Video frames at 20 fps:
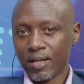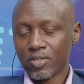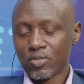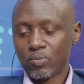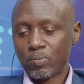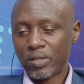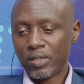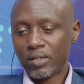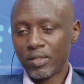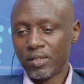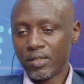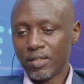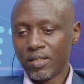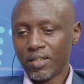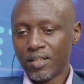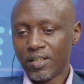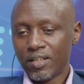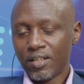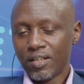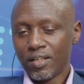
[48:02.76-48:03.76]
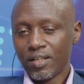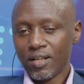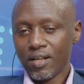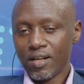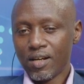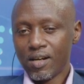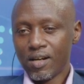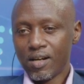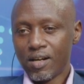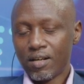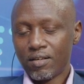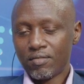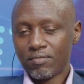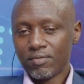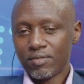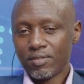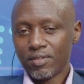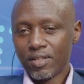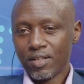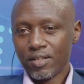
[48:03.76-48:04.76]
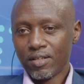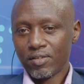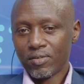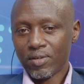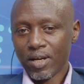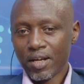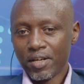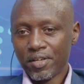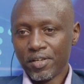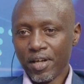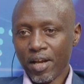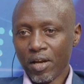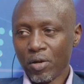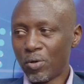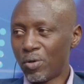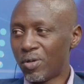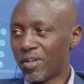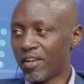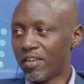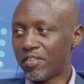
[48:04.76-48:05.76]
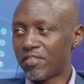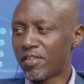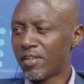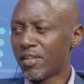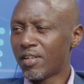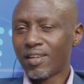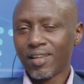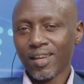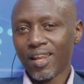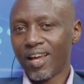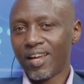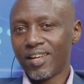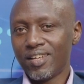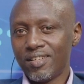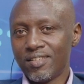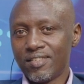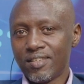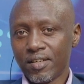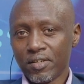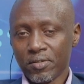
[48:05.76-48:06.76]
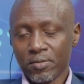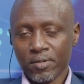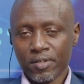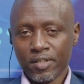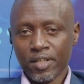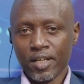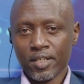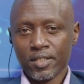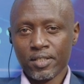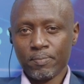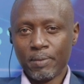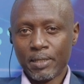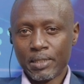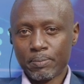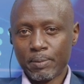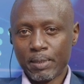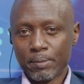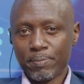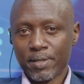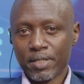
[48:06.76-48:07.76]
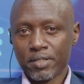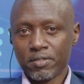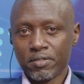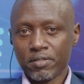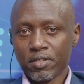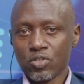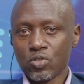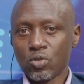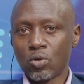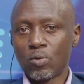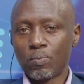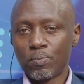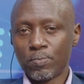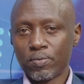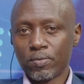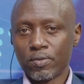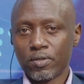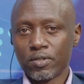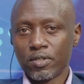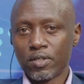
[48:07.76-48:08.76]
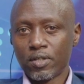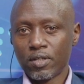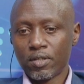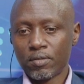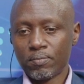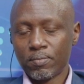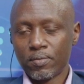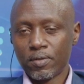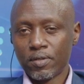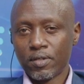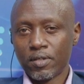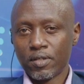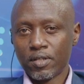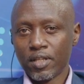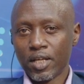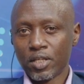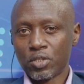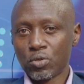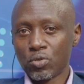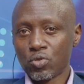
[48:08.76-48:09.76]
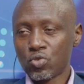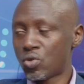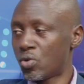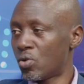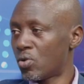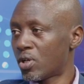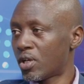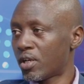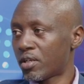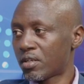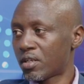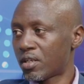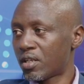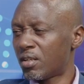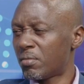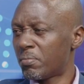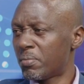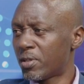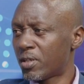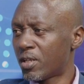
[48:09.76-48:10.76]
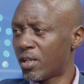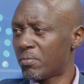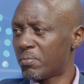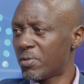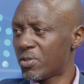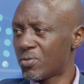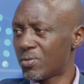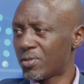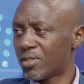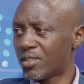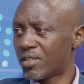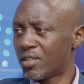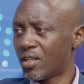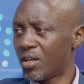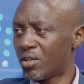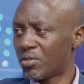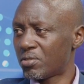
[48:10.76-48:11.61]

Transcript: has been run along ethnic lines and all that, but just hope that also can be sorted out.